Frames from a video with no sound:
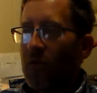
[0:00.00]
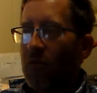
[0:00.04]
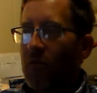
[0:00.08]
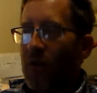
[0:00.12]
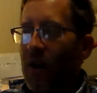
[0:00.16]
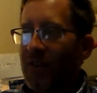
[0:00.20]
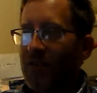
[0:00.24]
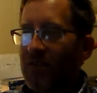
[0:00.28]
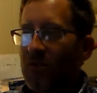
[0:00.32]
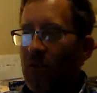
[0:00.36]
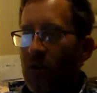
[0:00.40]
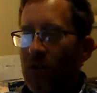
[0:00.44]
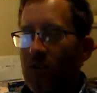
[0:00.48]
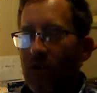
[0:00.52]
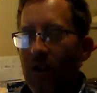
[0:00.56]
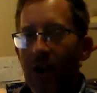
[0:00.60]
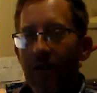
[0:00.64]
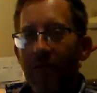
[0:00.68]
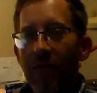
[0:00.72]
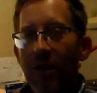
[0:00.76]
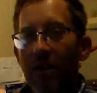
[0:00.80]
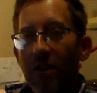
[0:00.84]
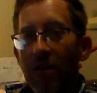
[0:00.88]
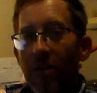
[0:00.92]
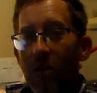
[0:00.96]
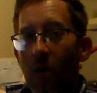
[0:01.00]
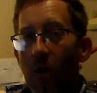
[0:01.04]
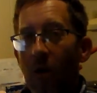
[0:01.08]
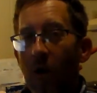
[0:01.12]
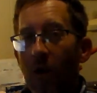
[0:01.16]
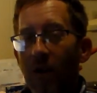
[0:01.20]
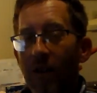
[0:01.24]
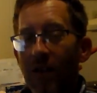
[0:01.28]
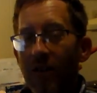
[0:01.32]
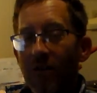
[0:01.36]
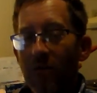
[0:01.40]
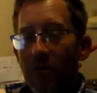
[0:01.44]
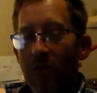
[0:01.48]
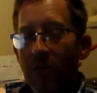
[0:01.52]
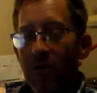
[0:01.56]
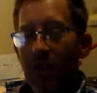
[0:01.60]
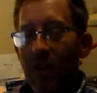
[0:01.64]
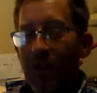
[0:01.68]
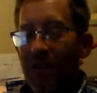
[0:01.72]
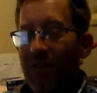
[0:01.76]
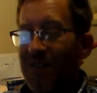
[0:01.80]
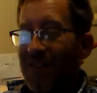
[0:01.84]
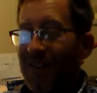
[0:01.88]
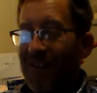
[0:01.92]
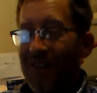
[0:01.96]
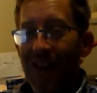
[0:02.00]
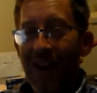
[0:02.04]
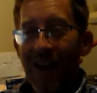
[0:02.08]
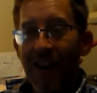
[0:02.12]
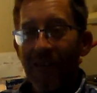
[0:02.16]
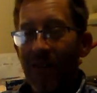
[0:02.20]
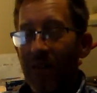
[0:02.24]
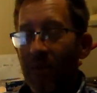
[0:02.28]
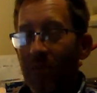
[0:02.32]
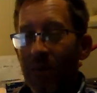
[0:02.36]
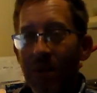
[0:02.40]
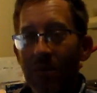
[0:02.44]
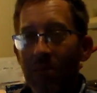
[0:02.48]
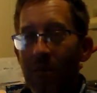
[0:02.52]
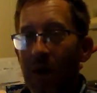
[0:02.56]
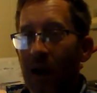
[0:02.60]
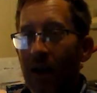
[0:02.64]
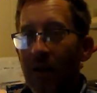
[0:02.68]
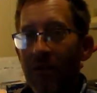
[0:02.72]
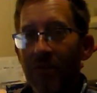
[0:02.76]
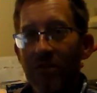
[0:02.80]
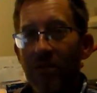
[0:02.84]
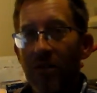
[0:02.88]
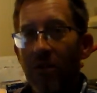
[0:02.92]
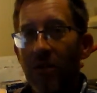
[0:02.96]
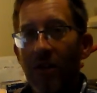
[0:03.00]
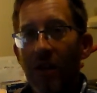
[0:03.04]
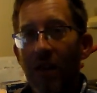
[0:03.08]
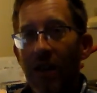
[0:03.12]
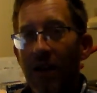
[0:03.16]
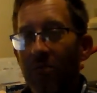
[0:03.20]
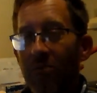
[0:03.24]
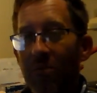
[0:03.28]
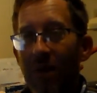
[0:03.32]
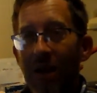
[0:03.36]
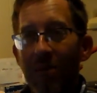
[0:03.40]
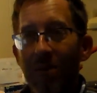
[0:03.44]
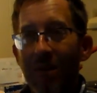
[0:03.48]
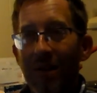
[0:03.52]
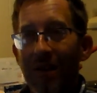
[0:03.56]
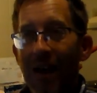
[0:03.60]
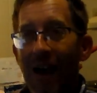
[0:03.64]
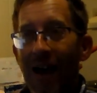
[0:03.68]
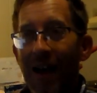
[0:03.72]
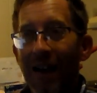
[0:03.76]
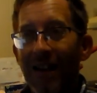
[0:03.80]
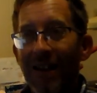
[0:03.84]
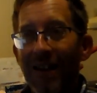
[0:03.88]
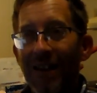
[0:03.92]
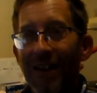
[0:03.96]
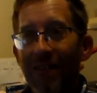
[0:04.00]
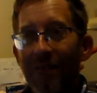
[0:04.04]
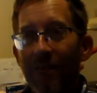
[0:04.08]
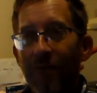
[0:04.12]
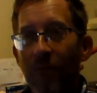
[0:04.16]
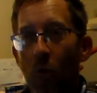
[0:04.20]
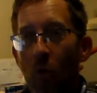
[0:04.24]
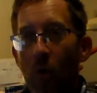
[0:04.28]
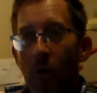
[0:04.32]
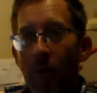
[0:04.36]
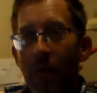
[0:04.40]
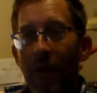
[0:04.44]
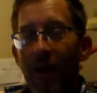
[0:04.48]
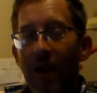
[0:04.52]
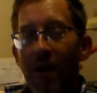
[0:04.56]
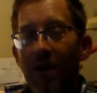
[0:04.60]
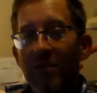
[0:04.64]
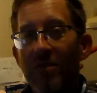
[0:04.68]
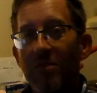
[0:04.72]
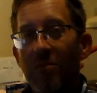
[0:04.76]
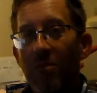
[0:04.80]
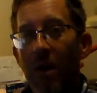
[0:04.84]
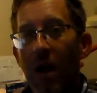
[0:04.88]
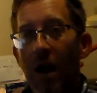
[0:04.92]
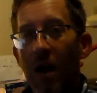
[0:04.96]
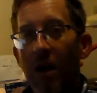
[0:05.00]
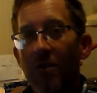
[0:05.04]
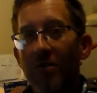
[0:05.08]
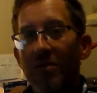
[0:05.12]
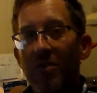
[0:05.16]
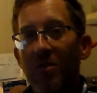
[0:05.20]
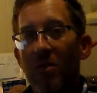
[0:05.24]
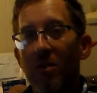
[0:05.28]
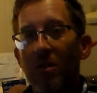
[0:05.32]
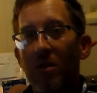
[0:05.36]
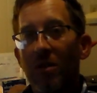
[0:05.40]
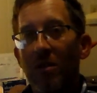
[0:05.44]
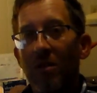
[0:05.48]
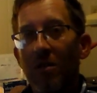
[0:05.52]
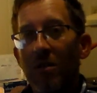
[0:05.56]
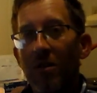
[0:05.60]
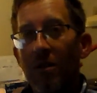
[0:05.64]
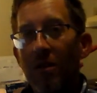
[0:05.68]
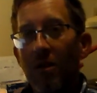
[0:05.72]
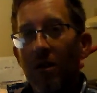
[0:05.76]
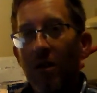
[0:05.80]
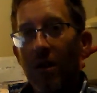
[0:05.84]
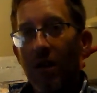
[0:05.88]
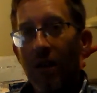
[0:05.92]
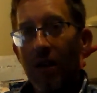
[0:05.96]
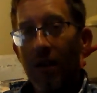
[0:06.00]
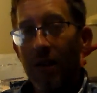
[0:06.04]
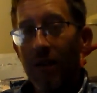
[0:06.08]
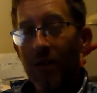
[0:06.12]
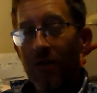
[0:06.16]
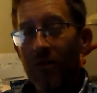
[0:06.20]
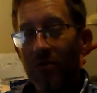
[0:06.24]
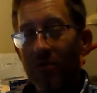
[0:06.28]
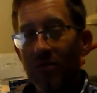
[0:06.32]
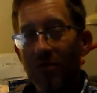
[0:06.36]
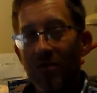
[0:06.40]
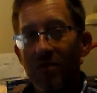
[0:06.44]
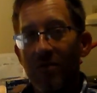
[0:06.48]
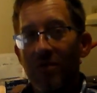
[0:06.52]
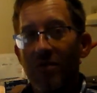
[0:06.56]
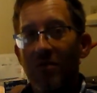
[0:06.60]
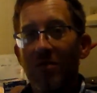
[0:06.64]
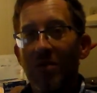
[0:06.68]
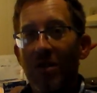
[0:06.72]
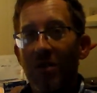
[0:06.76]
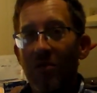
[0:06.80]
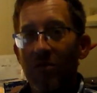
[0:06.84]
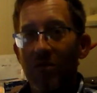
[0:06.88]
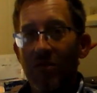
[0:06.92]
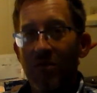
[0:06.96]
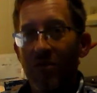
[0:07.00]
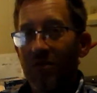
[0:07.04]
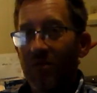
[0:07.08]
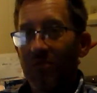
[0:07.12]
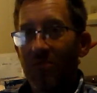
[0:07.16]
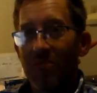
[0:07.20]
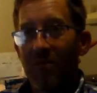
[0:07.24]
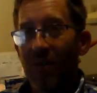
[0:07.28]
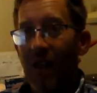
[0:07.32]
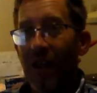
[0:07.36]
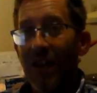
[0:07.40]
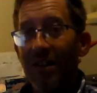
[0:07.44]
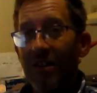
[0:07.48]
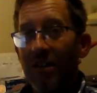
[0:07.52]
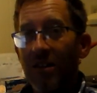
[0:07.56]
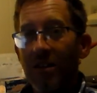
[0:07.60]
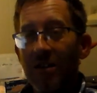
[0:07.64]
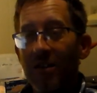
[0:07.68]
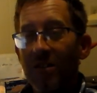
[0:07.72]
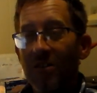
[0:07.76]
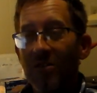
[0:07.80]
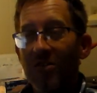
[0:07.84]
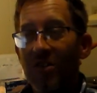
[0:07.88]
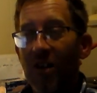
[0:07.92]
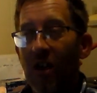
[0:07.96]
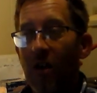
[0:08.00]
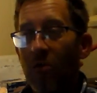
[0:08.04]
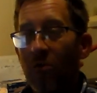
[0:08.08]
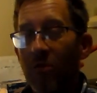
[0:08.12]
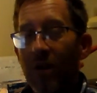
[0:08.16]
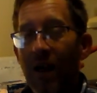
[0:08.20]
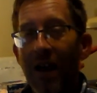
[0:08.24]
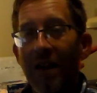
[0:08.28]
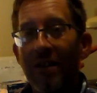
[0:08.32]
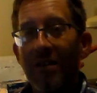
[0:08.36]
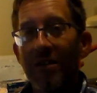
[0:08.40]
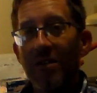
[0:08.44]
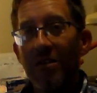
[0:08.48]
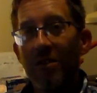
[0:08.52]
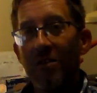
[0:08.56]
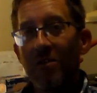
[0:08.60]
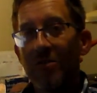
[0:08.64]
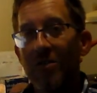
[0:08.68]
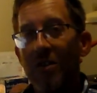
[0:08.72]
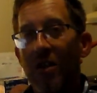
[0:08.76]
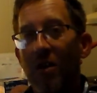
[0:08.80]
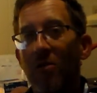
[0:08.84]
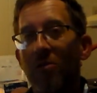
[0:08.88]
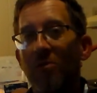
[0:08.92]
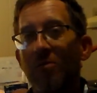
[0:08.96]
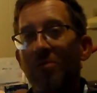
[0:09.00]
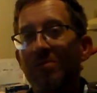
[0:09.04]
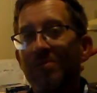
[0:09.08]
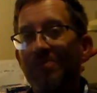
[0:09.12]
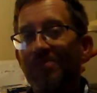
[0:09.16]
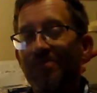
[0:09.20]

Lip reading: when I started driving that car, it didn't have that many miles on it. It had maybe 94,000 miles on it. And it was 18 years old, 19 years old.